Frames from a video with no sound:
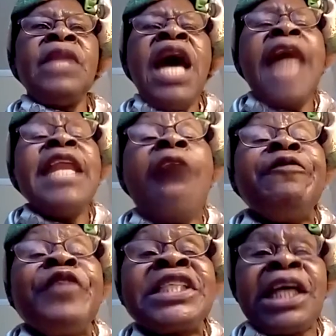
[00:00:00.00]
and
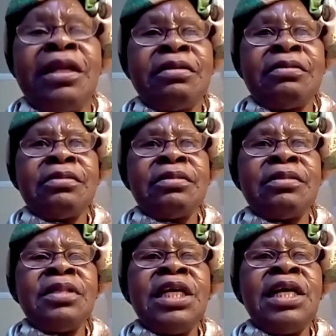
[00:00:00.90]
everything
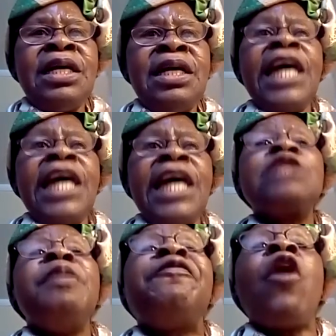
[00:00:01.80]
is
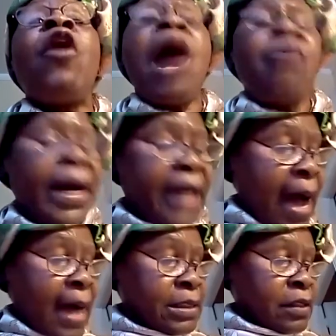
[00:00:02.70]
before our
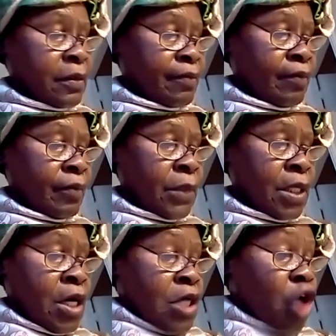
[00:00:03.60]
God.
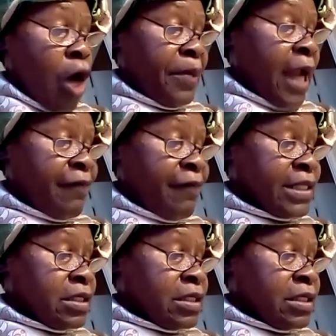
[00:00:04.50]
So beloved,